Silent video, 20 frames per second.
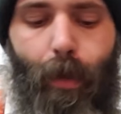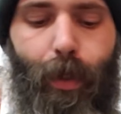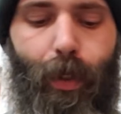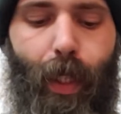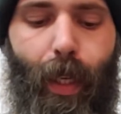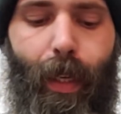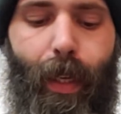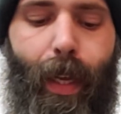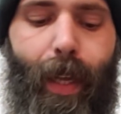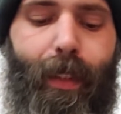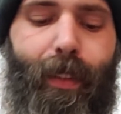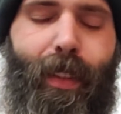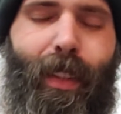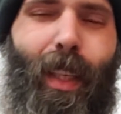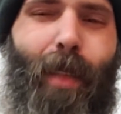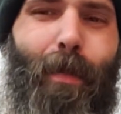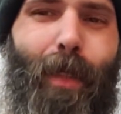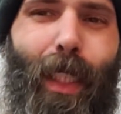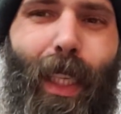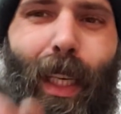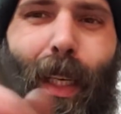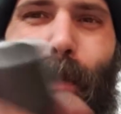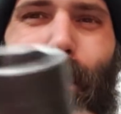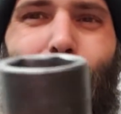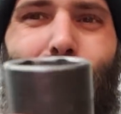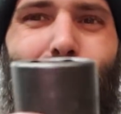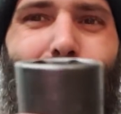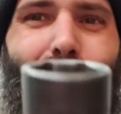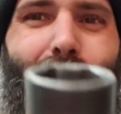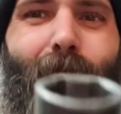I was getting at,
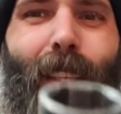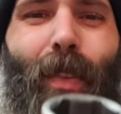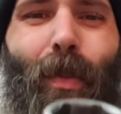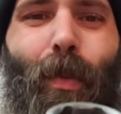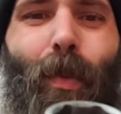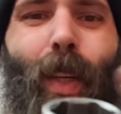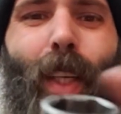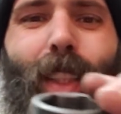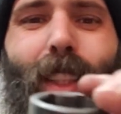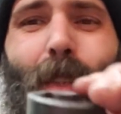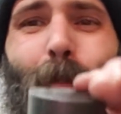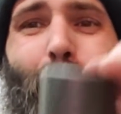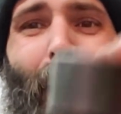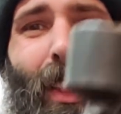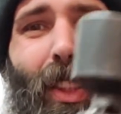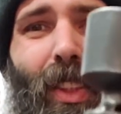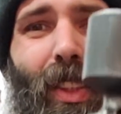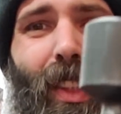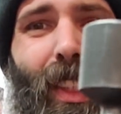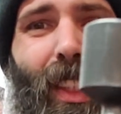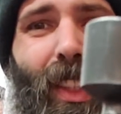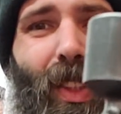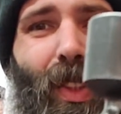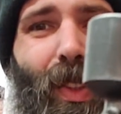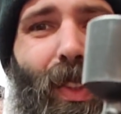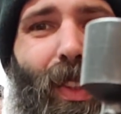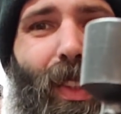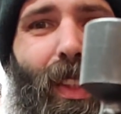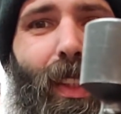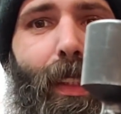sometimes you need one specialty
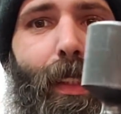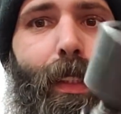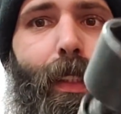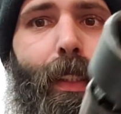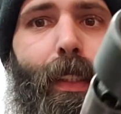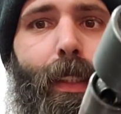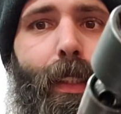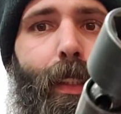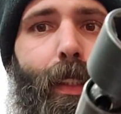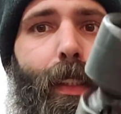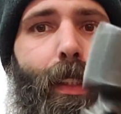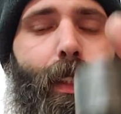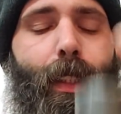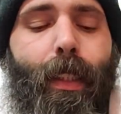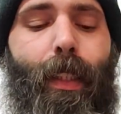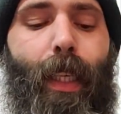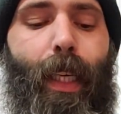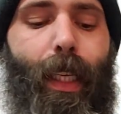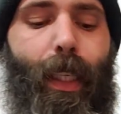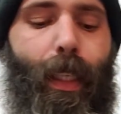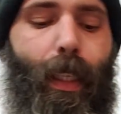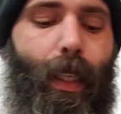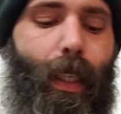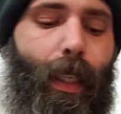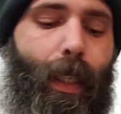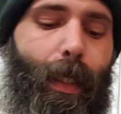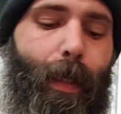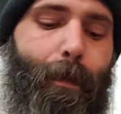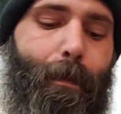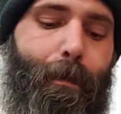tool that
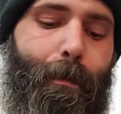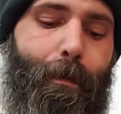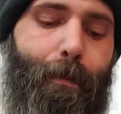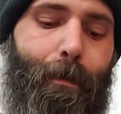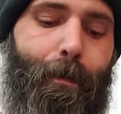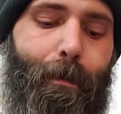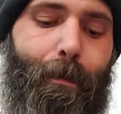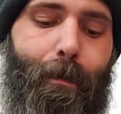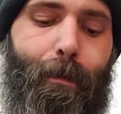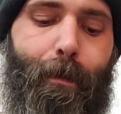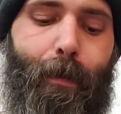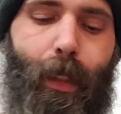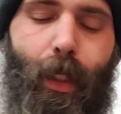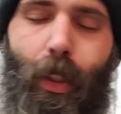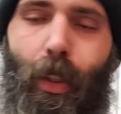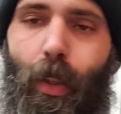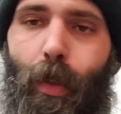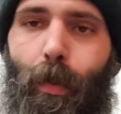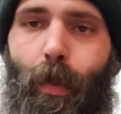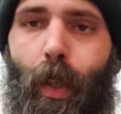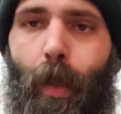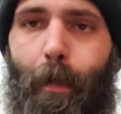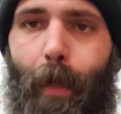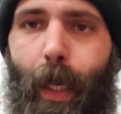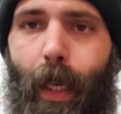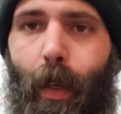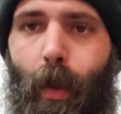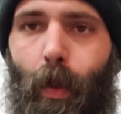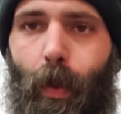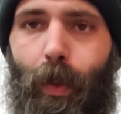you don't want to
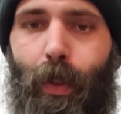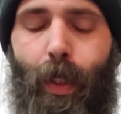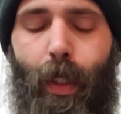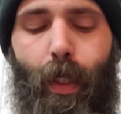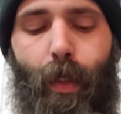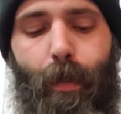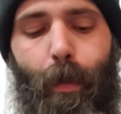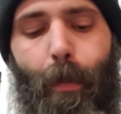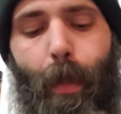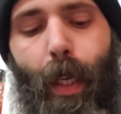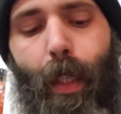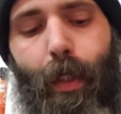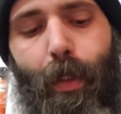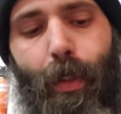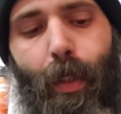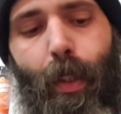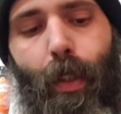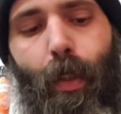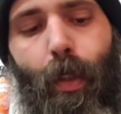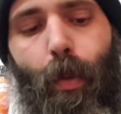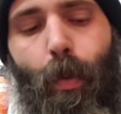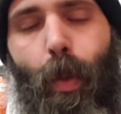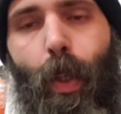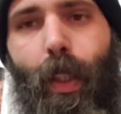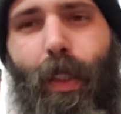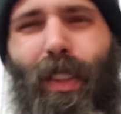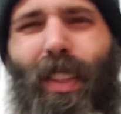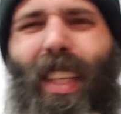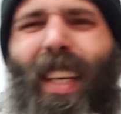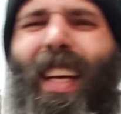buy a whole set of. You buy the singular
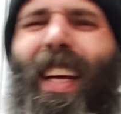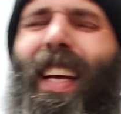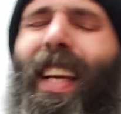ones.